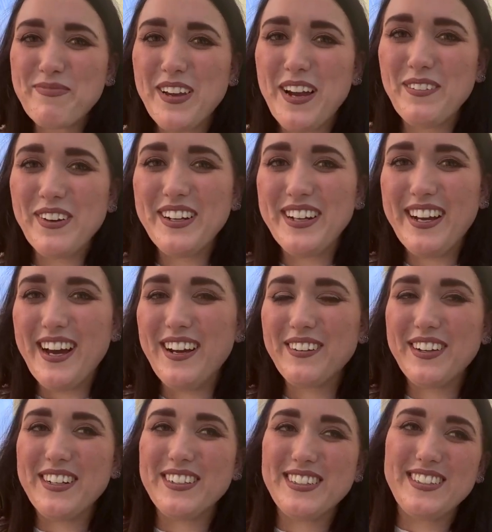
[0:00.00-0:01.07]
I'm gonna
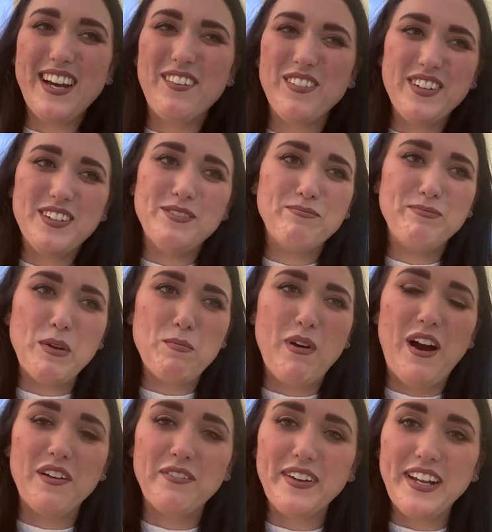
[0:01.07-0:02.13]
be
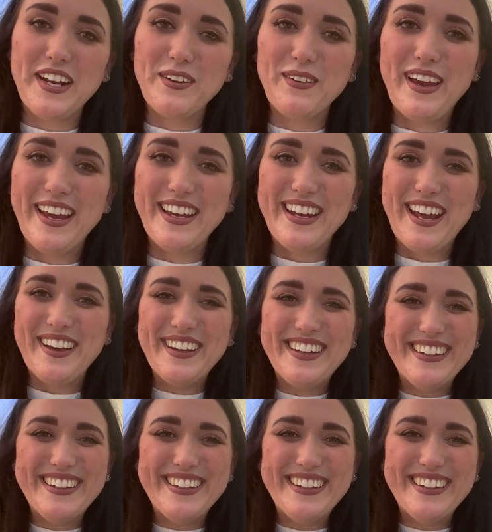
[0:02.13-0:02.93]
proud of it anyway, you know.